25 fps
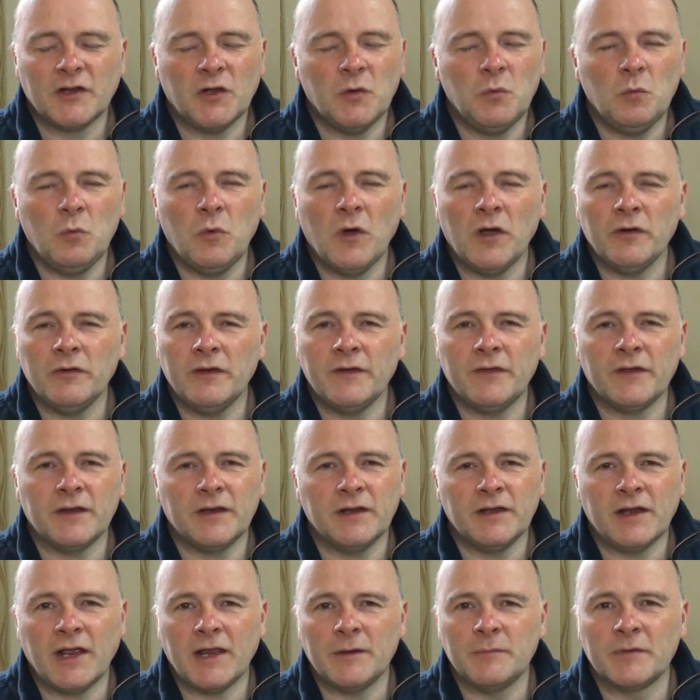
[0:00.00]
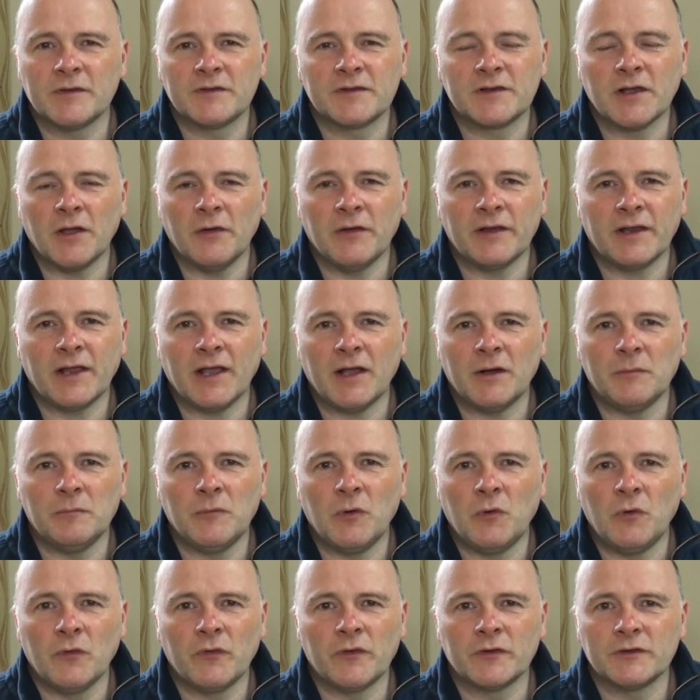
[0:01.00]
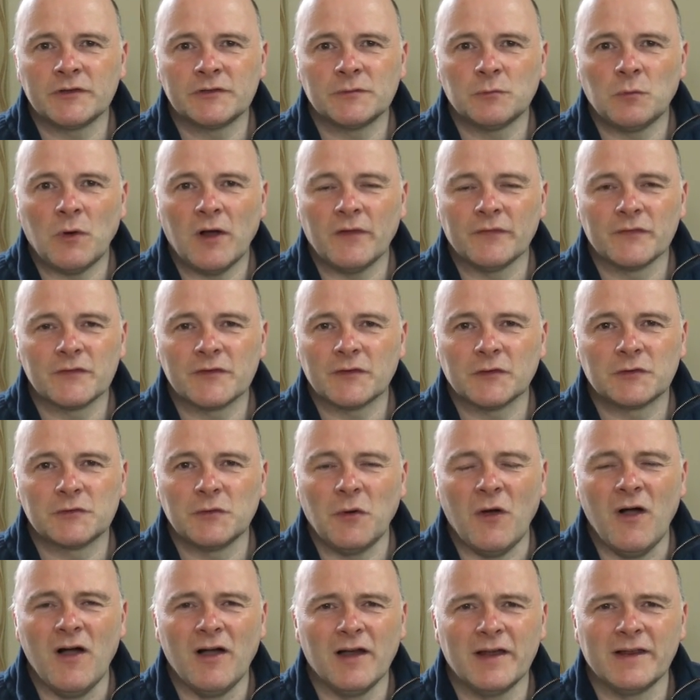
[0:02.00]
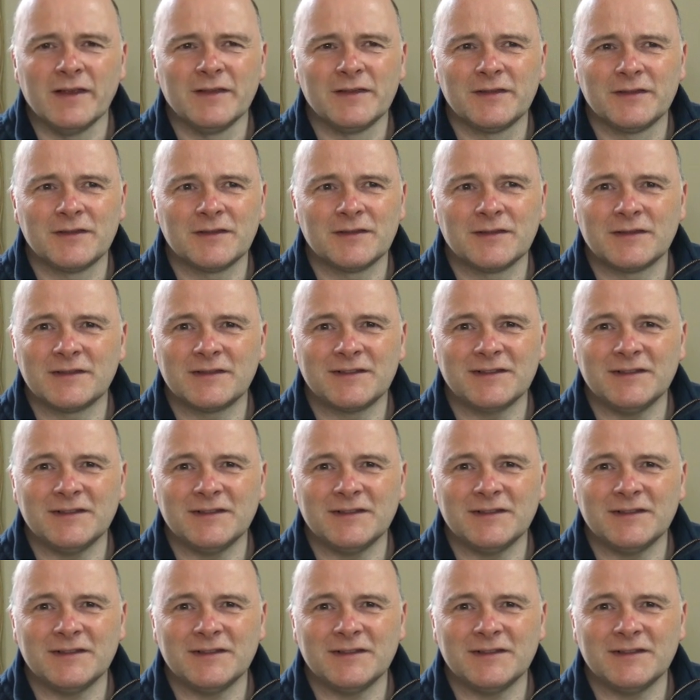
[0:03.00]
worry that your neighbour's going out more than once or twice.